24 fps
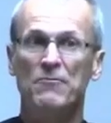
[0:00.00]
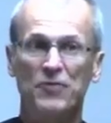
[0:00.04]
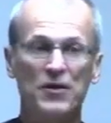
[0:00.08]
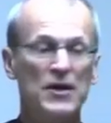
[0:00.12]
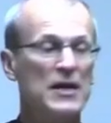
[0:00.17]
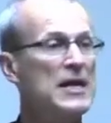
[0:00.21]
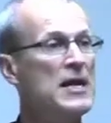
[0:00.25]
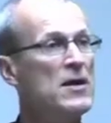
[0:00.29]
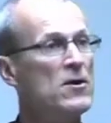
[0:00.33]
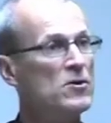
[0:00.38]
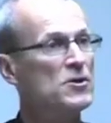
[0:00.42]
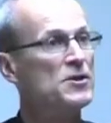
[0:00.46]

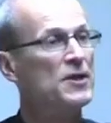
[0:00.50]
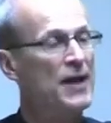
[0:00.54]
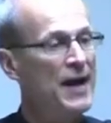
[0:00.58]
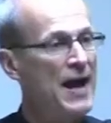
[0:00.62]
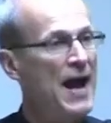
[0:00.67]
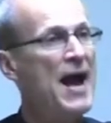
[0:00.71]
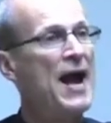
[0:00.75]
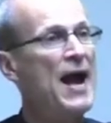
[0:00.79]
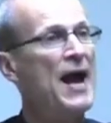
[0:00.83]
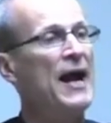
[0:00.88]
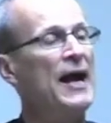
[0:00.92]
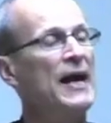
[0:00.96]
thing here
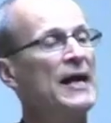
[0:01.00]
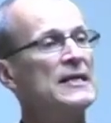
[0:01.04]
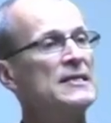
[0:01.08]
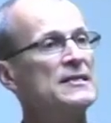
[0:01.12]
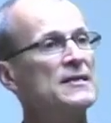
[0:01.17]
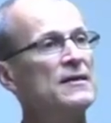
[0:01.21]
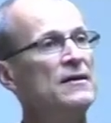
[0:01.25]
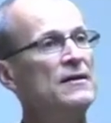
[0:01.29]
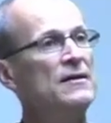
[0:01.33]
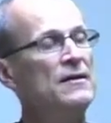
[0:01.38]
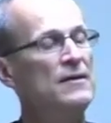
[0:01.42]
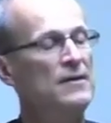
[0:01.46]
tonight
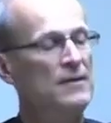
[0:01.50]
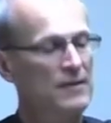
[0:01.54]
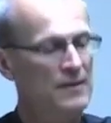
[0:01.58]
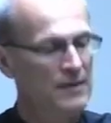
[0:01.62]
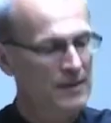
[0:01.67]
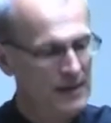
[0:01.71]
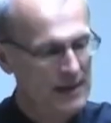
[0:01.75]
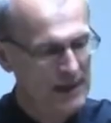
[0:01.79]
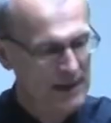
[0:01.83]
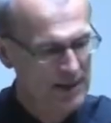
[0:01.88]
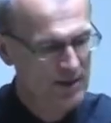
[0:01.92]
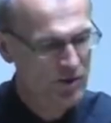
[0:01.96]

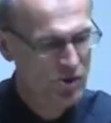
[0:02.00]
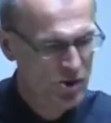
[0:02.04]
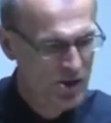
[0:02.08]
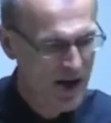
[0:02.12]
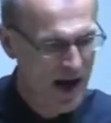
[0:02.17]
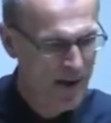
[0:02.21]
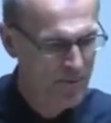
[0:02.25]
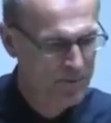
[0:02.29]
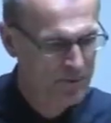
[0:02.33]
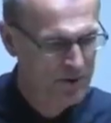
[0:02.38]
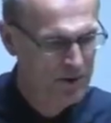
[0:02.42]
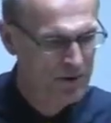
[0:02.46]
in
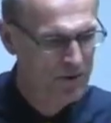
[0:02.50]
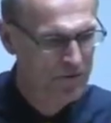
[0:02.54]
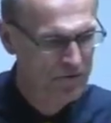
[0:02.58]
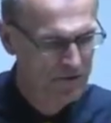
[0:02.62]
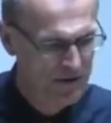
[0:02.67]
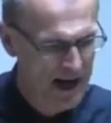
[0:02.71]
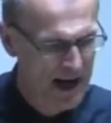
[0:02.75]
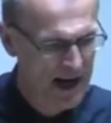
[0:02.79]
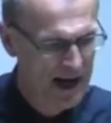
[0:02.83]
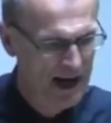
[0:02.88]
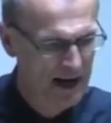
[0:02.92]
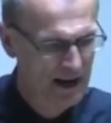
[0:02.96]
chapter
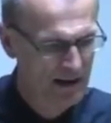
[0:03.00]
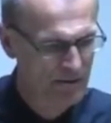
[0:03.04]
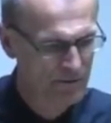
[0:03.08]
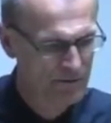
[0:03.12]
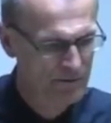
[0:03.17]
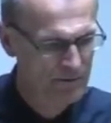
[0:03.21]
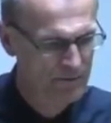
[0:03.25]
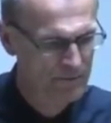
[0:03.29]
5.